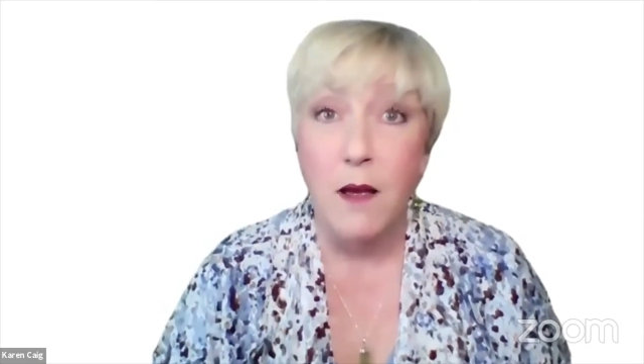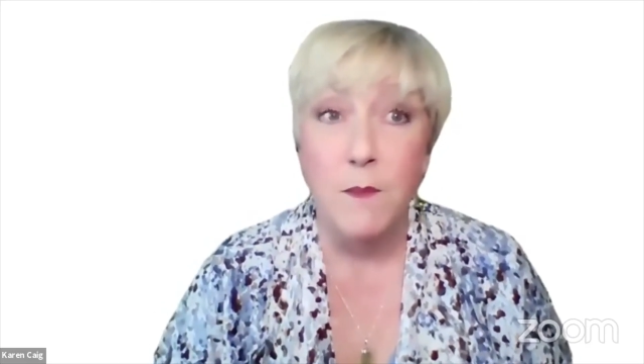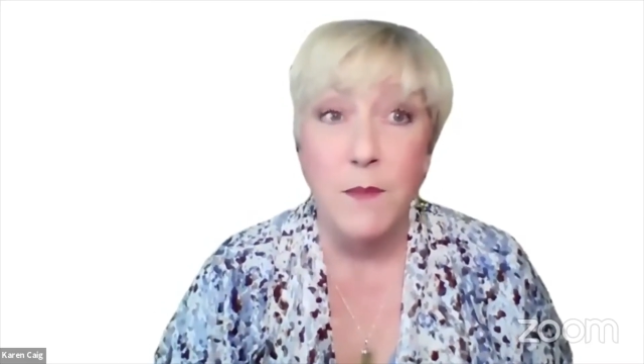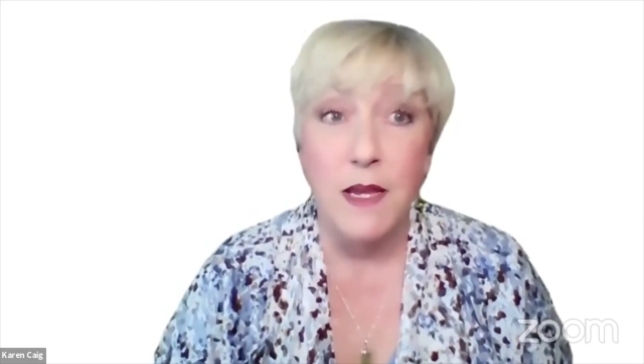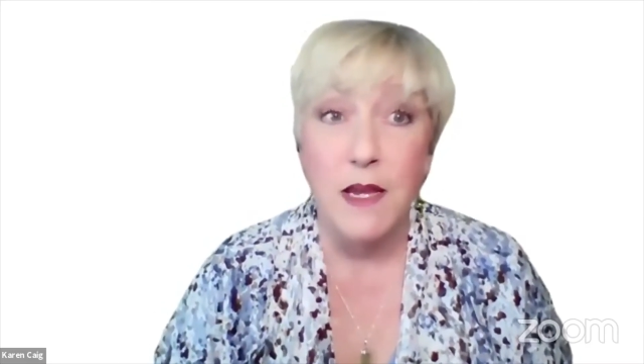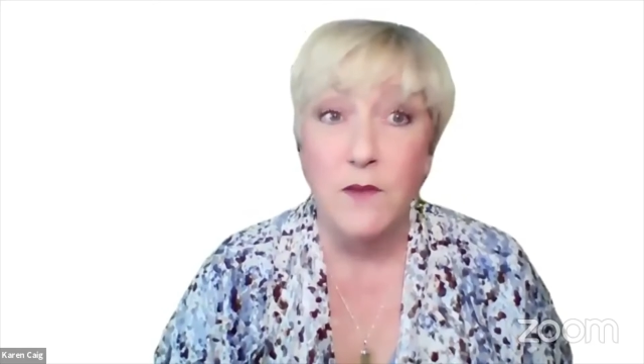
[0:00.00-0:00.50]

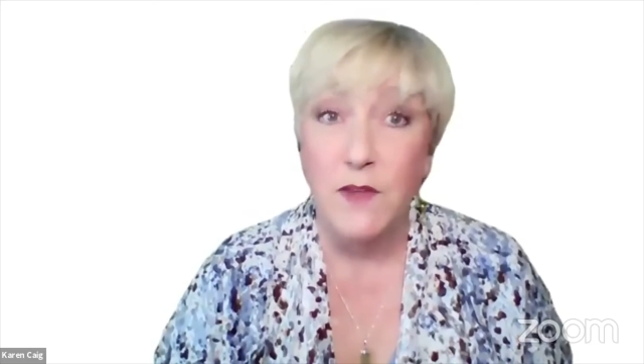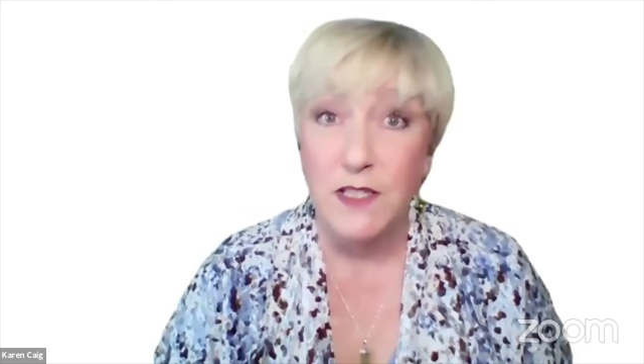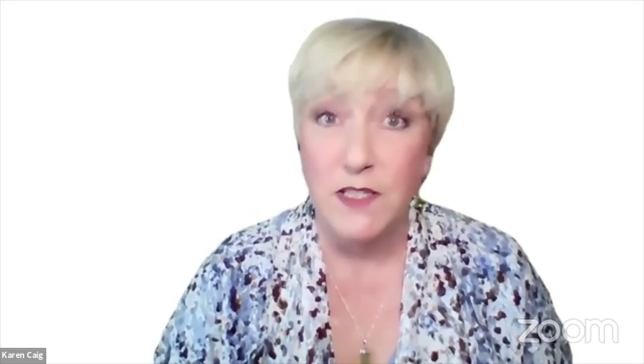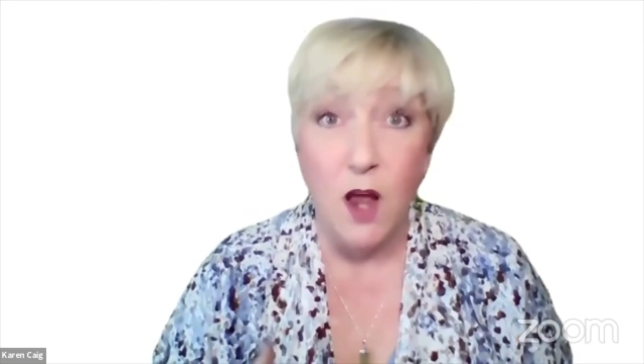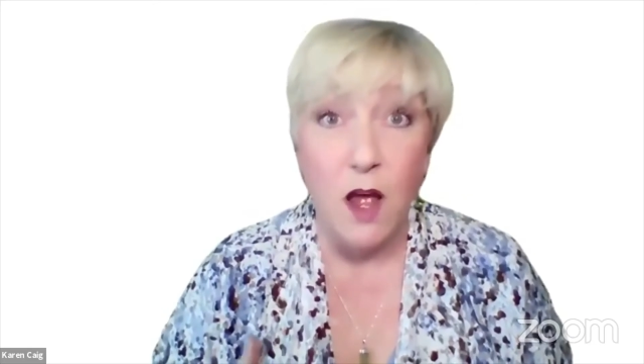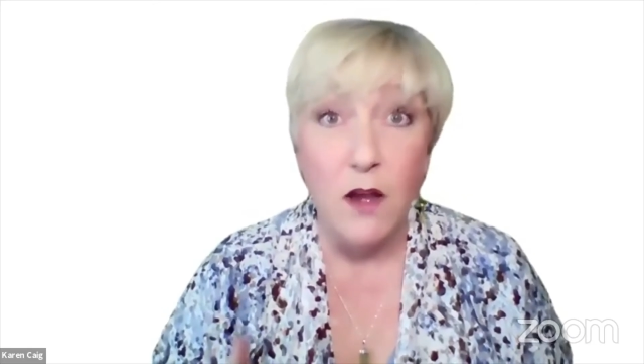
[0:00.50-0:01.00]
if it's
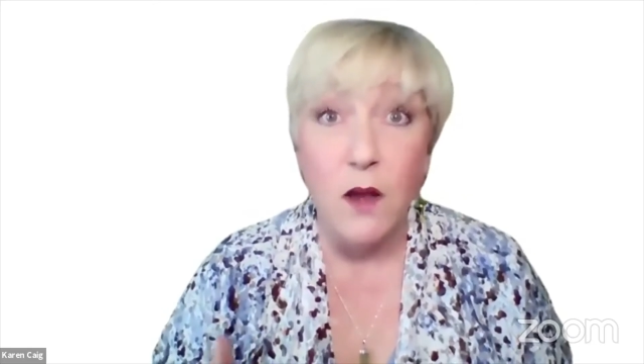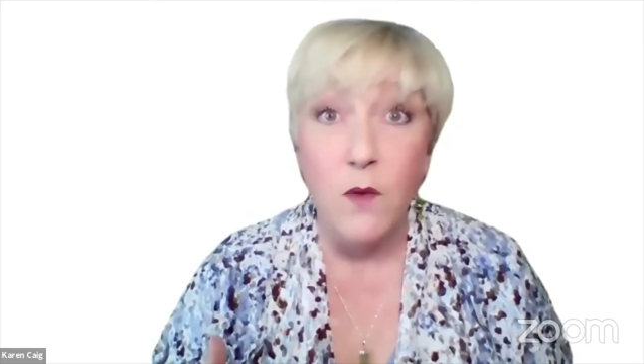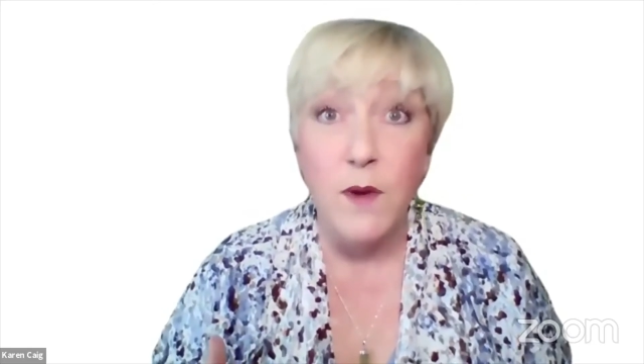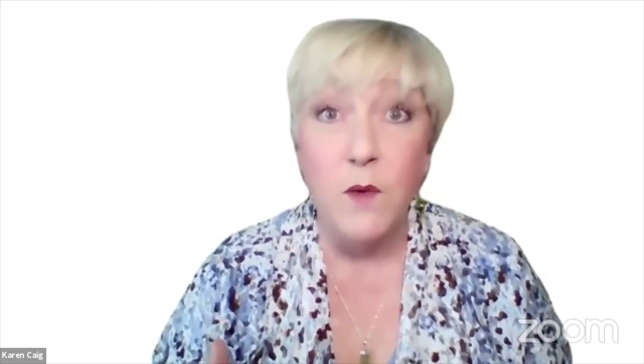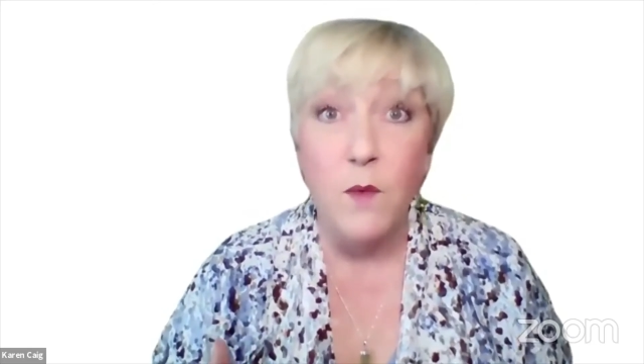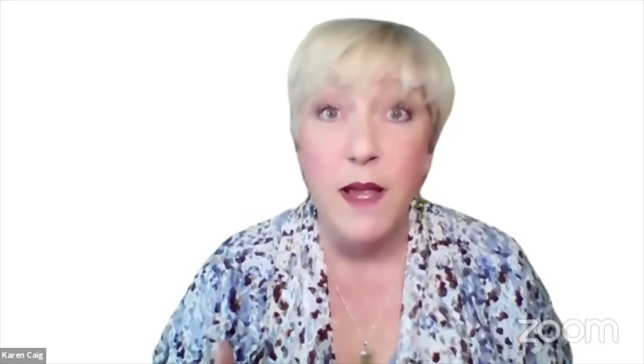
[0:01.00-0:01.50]
not
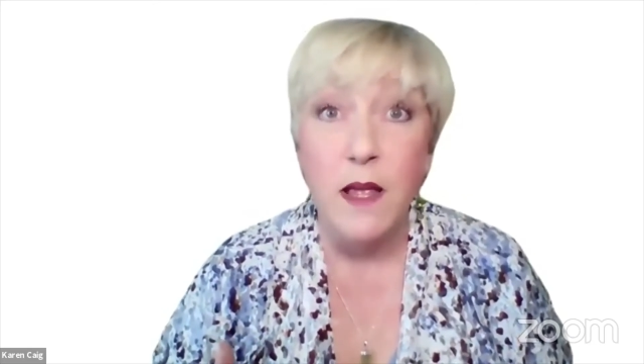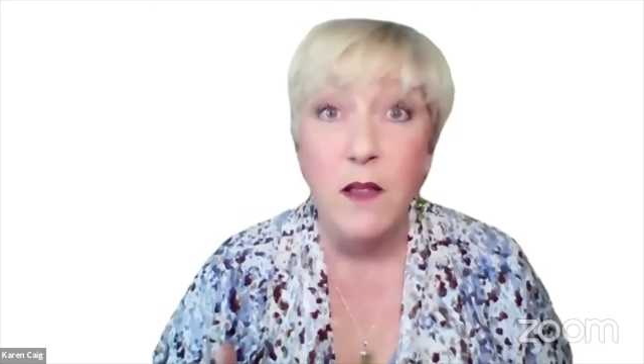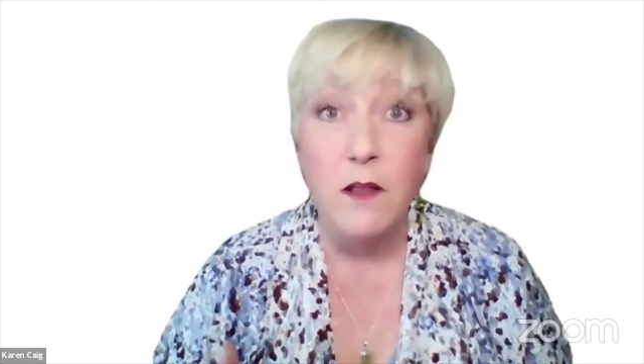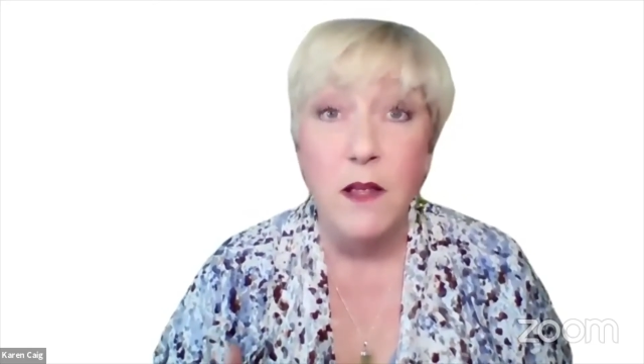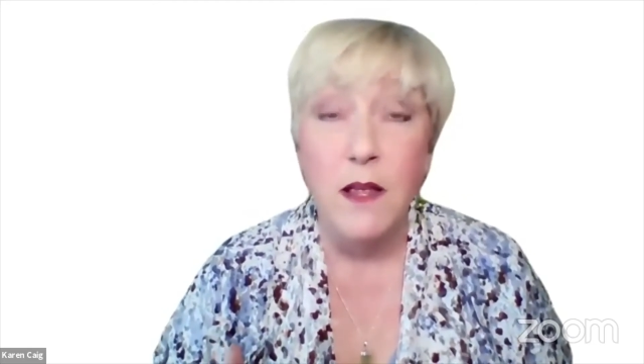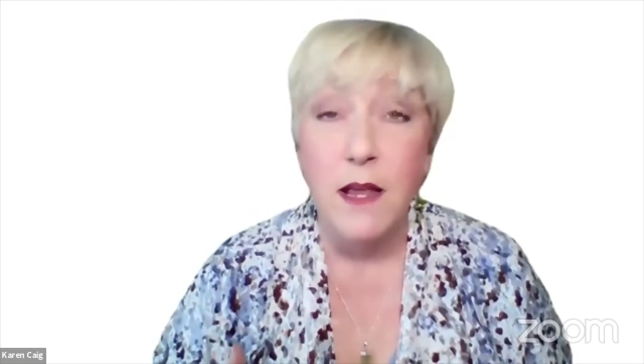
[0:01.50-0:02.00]
going
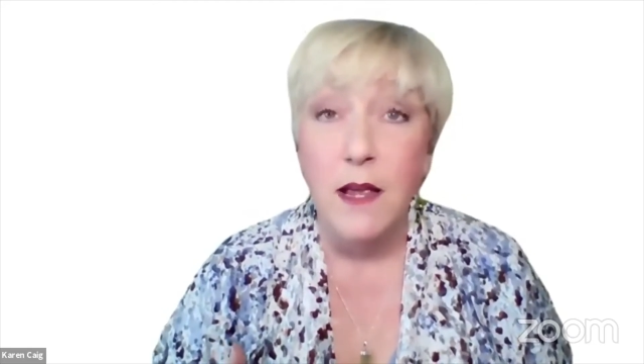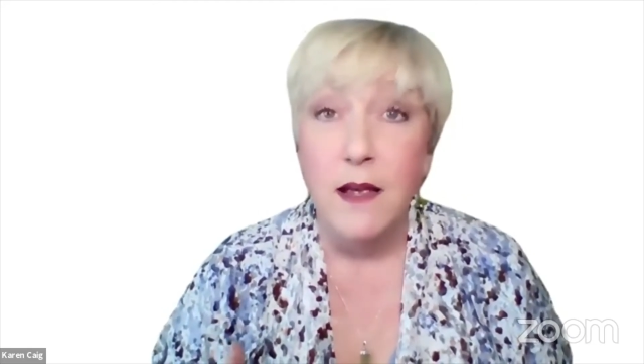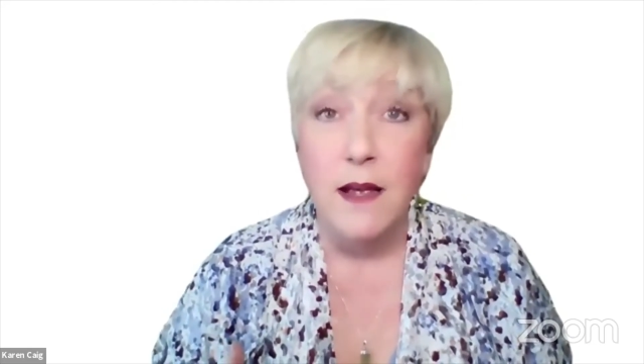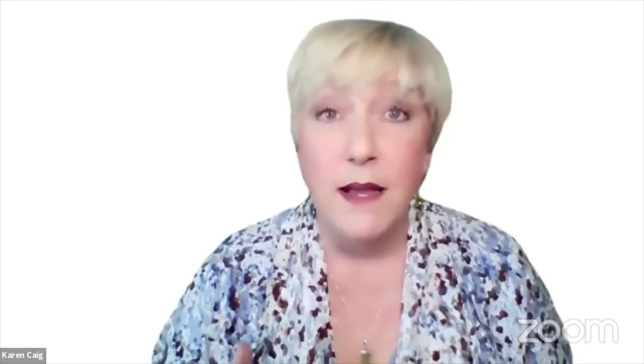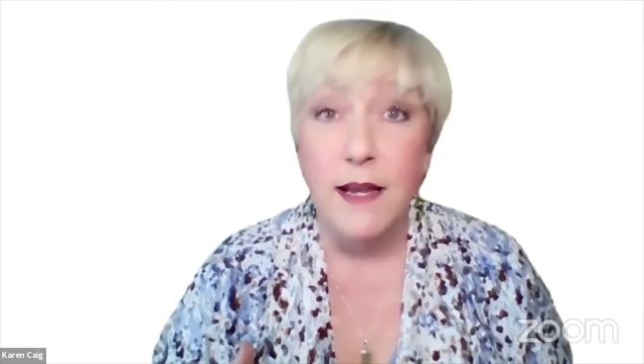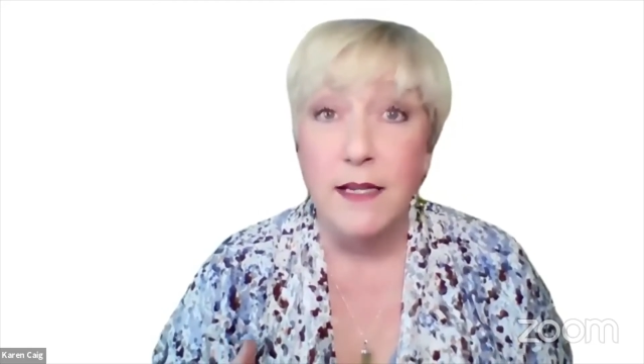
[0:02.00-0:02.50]
well,
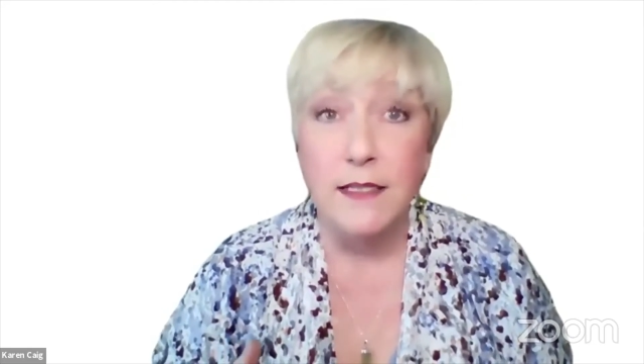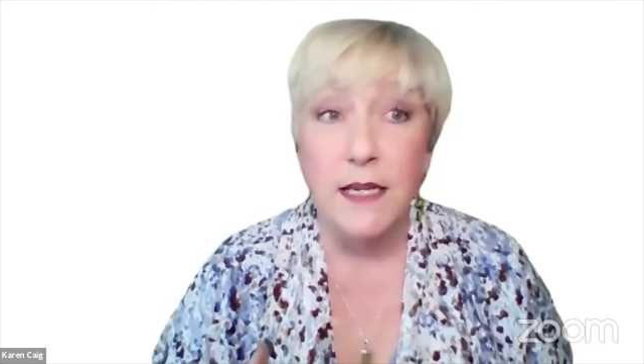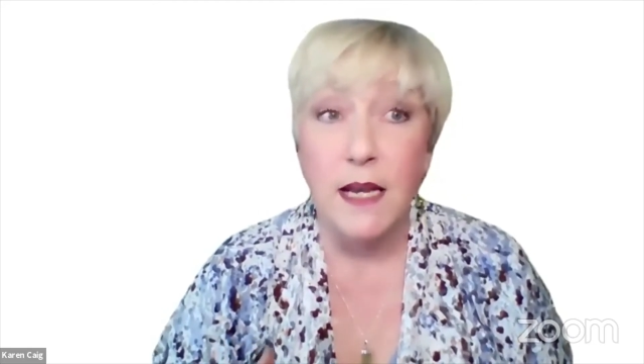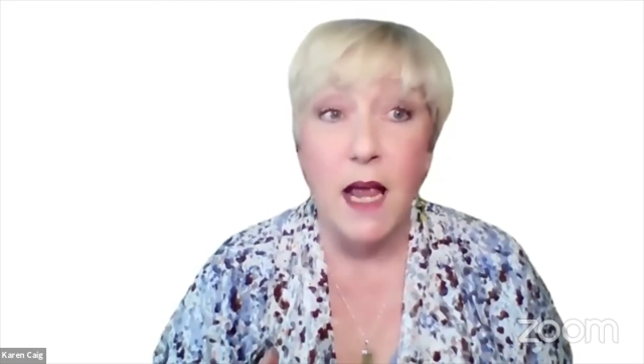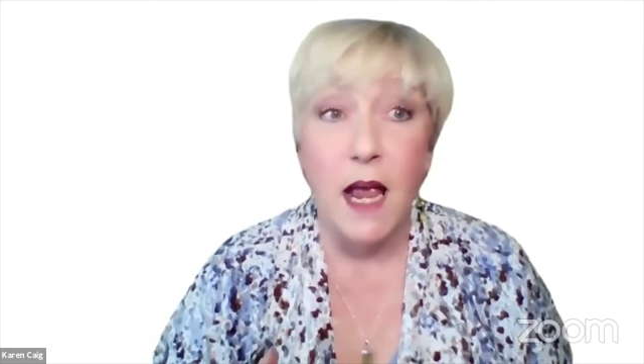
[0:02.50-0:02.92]
it